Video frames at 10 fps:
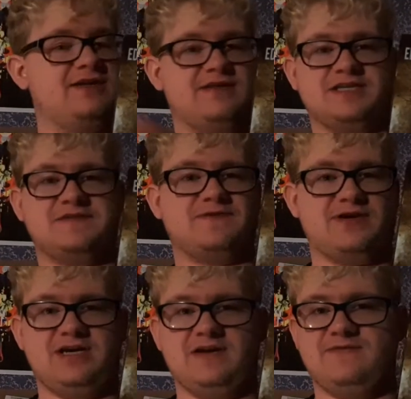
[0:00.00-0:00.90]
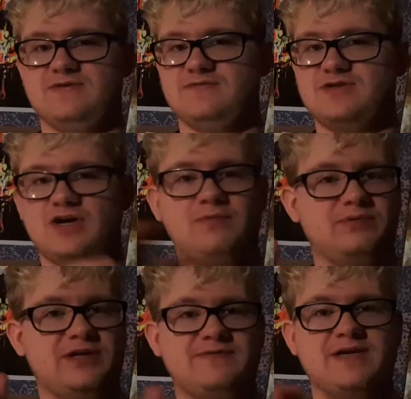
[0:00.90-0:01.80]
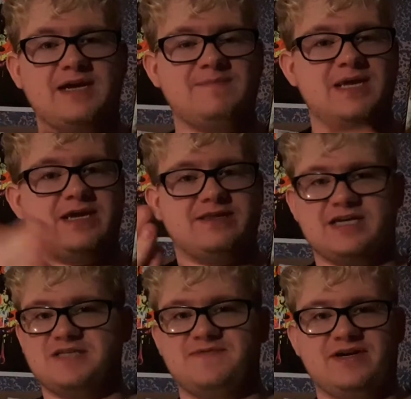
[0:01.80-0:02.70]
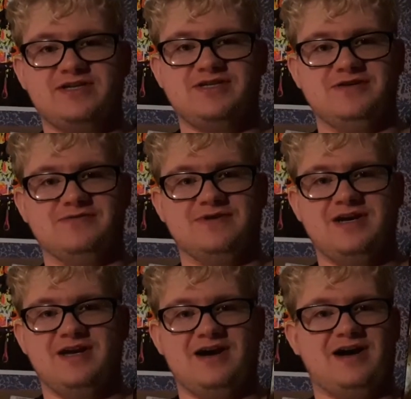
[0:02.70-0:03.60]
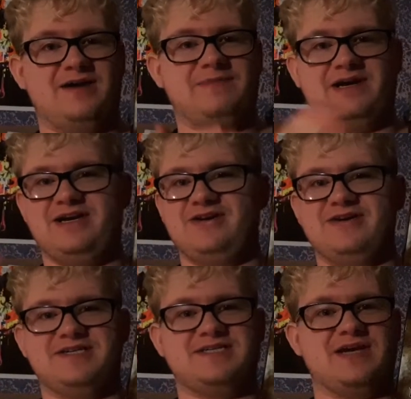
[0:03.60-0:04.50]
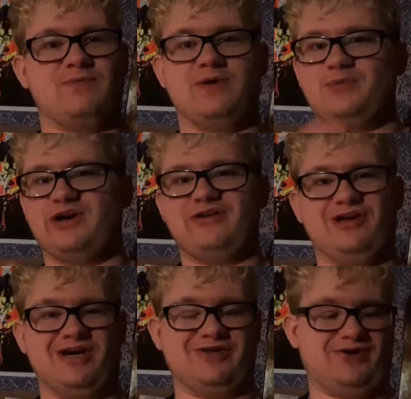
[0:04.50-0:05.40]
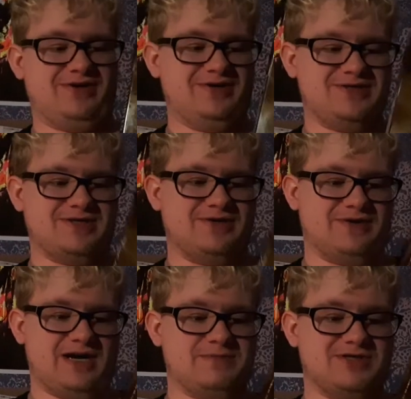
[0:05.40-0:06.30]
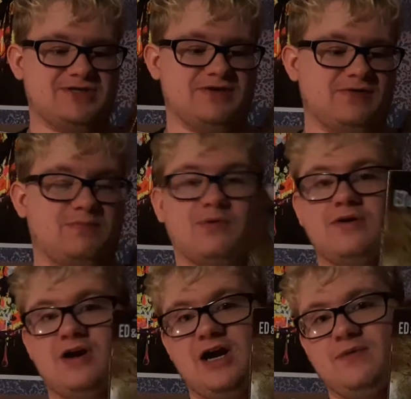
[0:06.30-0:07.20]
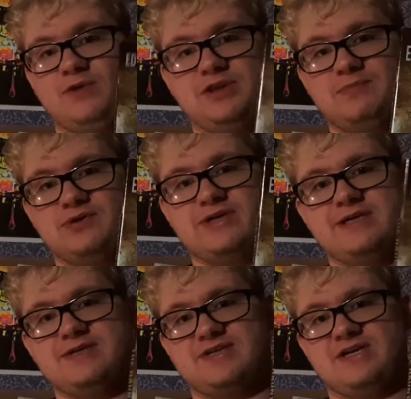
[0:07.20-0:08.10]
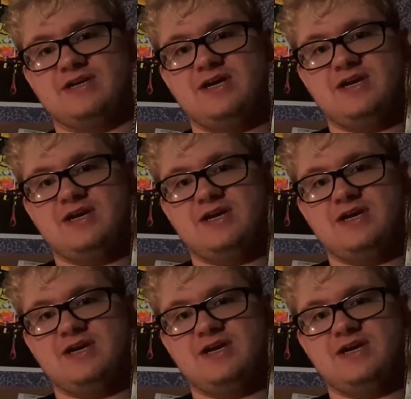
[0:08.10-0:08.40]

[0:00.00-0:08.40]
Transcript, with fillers: that's fine. If you don't believe that, that's fine too. I'm not here to say one way or the other. So I'm just going to report on what the book is and